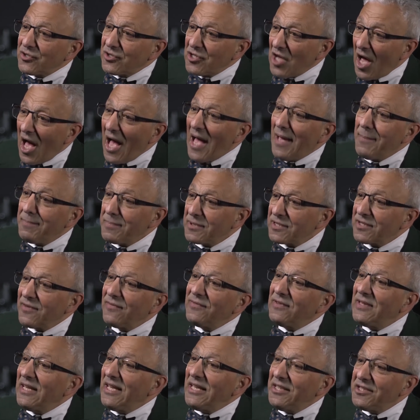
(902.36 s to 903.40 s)
types
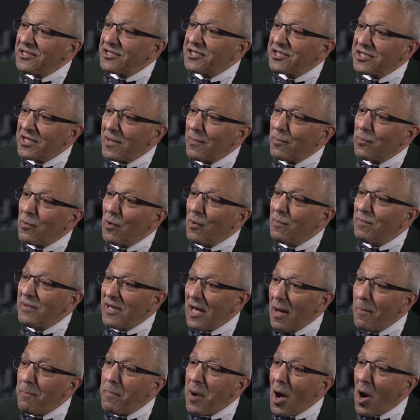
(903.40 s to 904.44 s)
of leadership will be
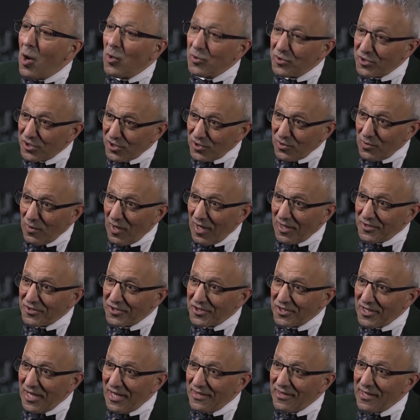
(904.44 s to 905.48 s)
opposed to
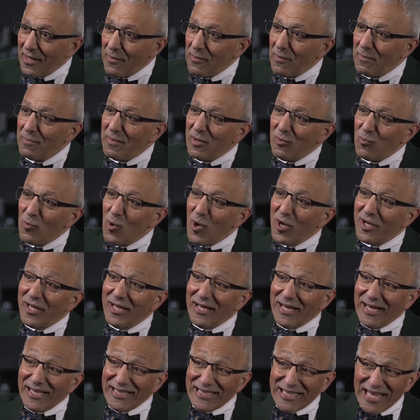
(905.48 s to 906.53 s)
us and they will be
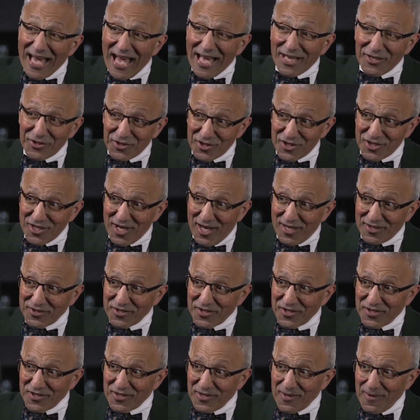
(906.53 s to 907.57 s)
working against us.